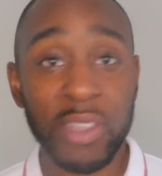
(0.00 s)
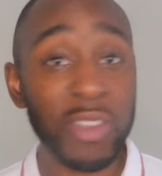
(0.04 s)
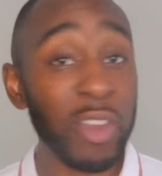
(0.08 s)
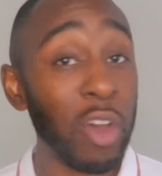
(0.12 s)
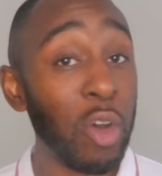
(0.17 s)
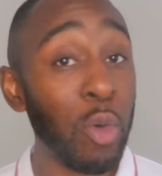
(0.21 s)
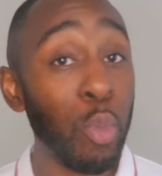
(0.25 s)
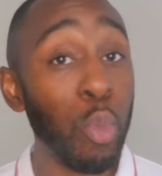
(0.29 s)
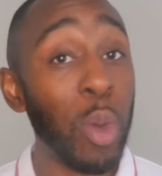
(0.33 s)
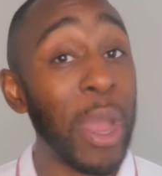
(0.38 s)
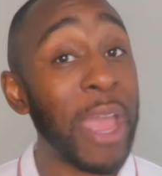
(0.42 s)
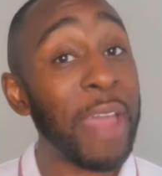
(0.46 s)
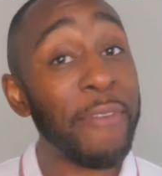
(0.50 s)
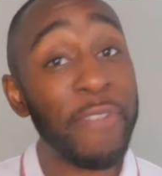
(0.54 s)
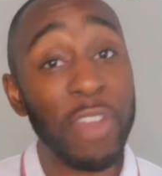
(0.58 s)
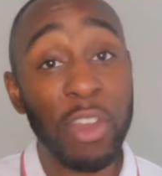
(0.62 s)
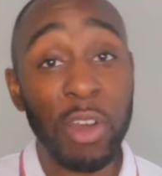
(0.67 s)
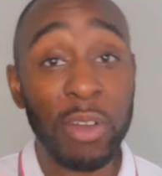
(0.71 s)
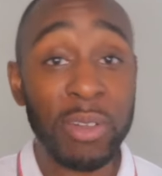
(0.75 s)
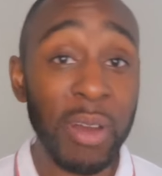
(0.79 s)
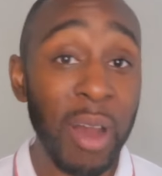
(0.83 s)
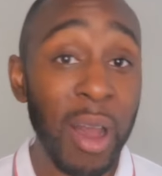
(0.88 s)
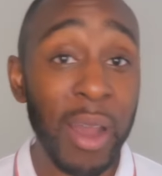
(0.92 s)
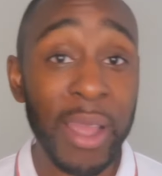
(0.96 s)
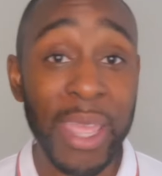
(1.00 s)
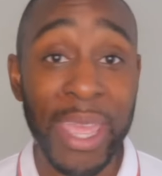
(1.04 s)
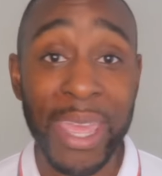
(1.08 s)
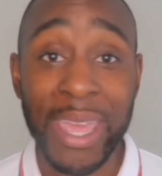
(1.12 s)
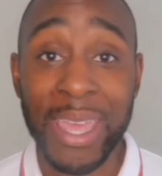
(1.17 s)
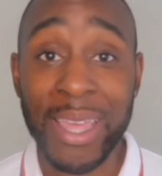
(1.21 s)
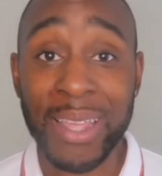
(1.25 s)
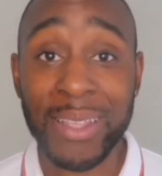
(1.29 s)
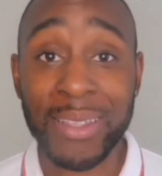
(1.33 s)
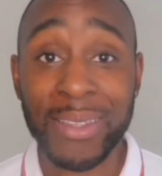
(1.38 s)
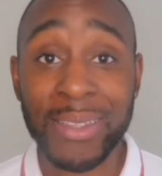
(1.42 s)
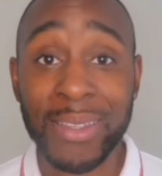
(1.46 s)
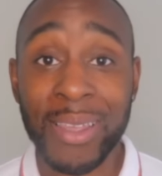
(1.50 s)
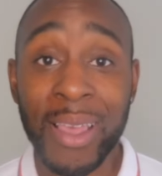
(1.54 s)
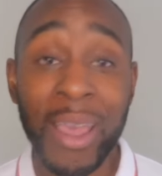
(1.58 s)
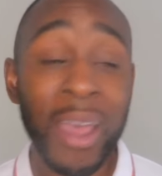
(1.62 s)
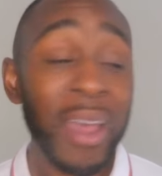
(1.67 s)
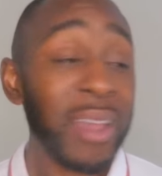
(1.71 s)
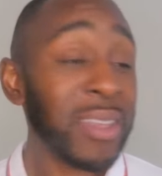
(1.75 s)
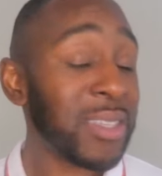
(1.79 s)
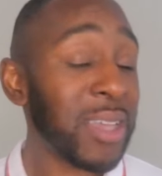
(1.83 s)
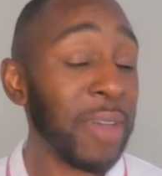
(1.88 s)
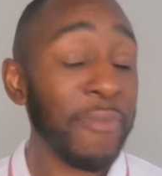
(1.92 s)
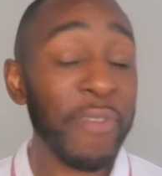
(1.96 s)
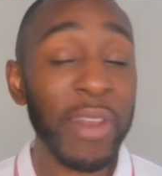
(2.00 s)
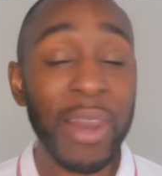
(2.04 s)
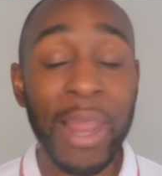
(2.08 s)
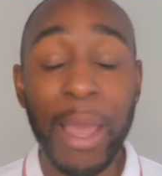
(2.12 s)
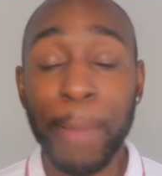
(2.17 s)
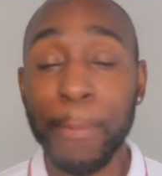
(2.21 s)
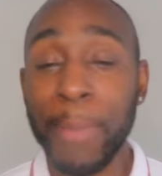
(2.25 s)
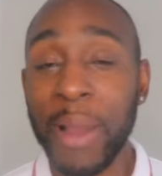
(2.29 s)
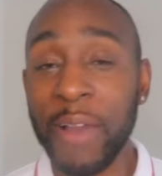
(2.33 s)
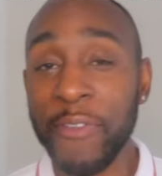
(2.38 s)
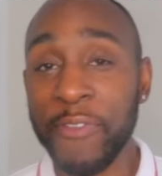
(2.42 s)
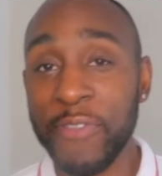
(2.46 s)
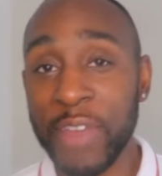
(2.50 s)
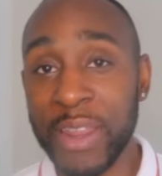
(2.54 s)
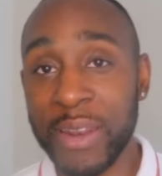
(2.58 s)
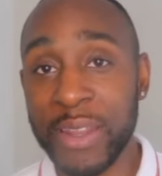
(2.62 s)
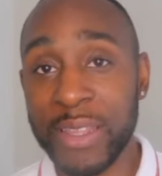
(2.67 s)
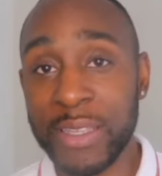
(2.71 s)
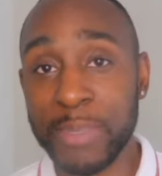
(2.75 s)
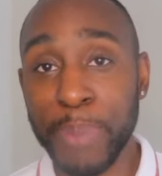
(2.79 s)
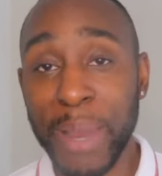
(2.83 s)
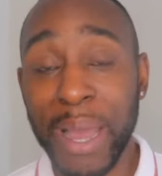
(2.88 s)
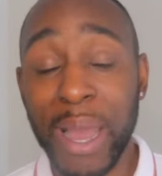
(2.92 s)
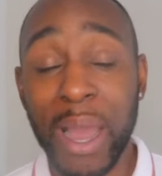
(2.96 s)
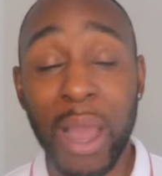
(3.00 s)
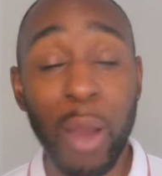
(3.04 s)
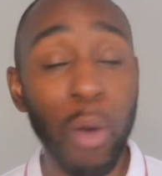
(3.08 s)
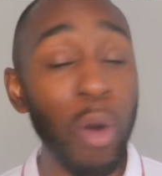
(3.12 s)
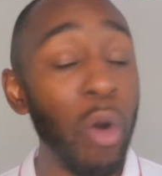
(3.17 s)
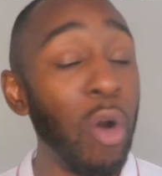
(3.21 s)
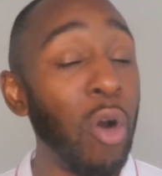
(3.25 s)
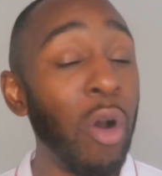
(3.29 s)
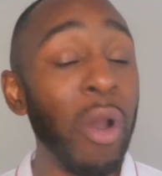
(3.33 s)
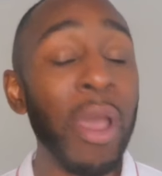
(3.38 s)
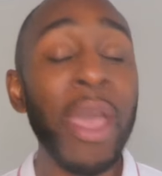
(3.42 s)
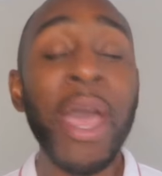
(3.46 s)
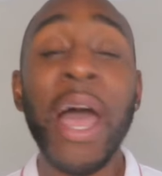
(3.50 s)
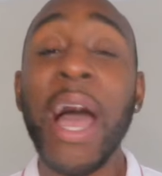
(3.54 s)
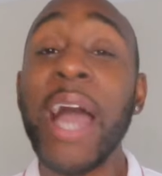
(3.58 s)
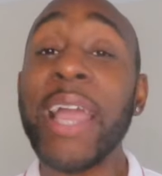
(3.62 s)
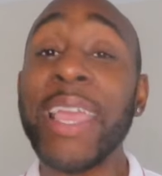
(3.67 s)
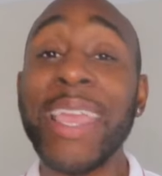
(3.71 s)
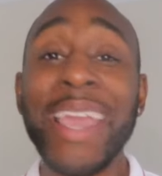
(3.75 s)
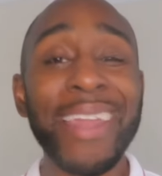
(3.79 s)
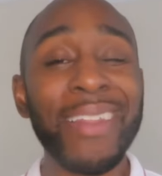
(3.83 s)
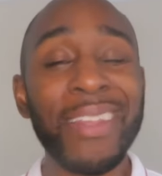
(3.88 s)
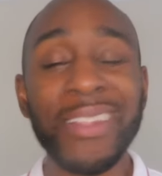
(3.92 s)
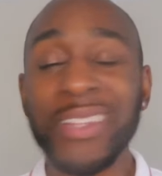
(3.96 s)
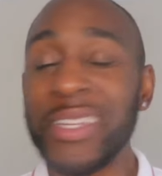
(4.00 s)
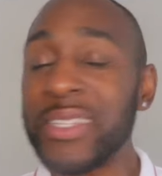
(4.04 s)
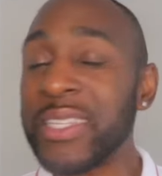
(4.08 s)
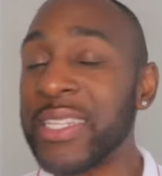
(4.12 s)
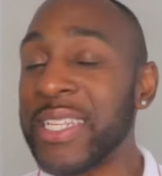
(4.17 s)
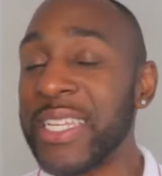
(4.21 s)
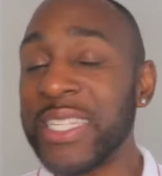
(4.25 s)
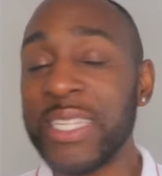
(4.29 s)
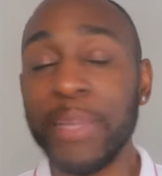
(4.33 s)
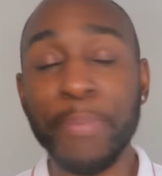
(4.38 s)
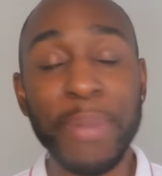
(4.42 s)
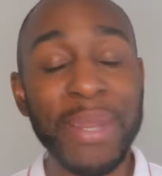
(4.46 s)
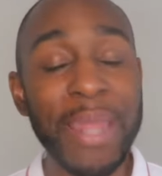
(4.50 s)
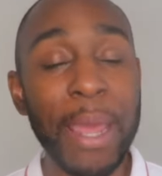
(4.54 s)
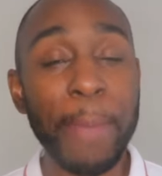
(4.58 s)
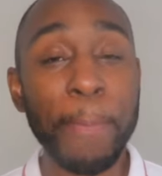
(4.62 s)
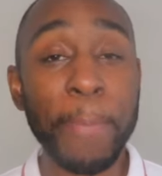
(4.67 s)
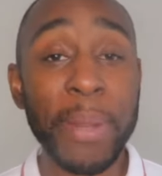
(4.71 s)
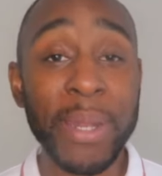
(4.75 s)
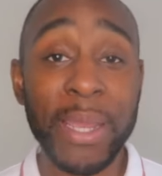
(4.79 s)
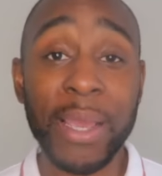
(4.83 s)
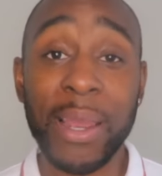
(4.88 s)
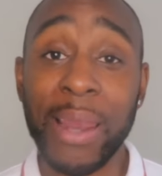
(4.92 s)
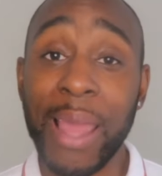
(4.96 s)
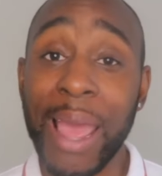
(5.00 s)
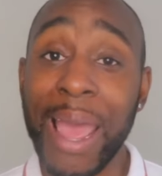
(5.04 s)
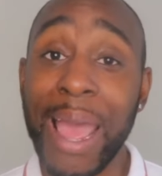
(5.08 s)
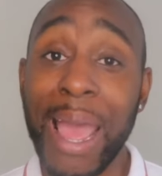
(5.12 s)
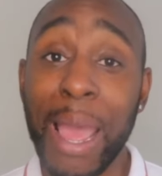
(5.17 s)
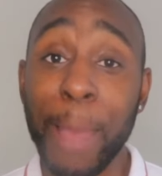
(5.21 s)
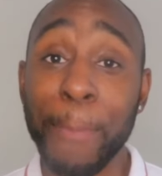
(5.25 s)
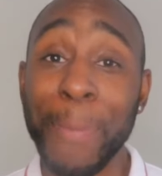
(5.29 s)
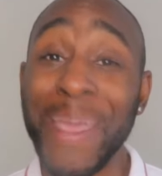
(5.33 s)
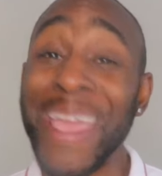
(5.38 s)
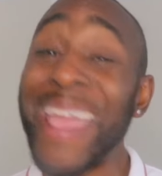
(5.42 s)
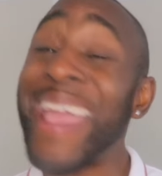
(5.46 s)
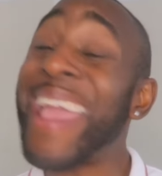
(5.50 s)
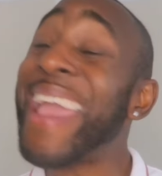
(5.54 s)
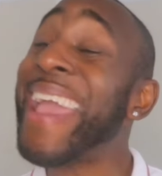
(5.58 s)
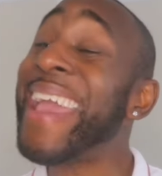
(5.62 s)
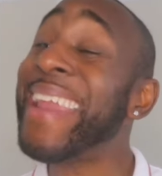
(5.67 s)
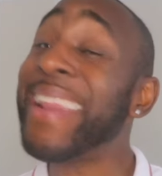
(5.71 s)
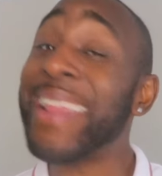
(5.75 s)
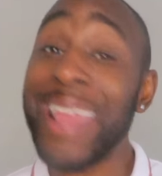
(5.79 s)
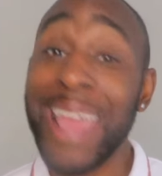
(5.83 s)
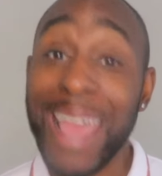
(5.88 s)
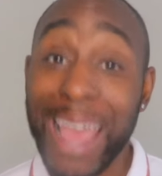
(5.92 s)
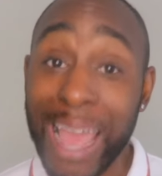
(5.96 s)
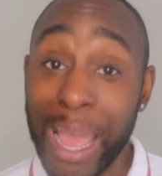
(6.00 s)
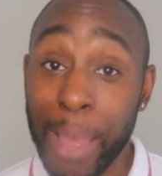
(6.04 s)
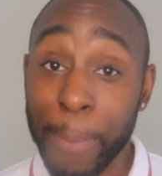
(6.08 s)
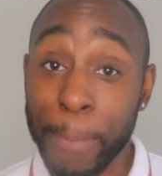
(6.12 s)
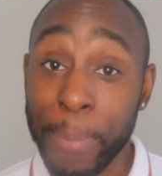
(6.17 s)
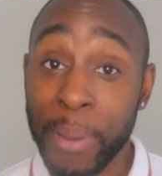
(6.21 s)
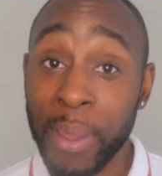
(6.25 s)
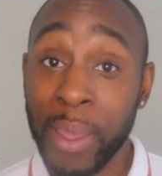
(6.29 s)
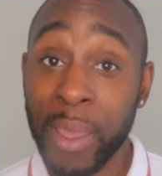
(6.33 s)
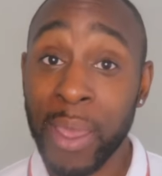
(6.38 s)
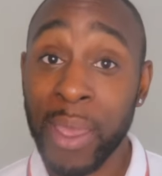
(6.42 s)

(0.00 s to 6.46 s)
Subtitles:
So whatever your target is, something like MyFitnessPal, or again, it doesn't need to be that particular app, any app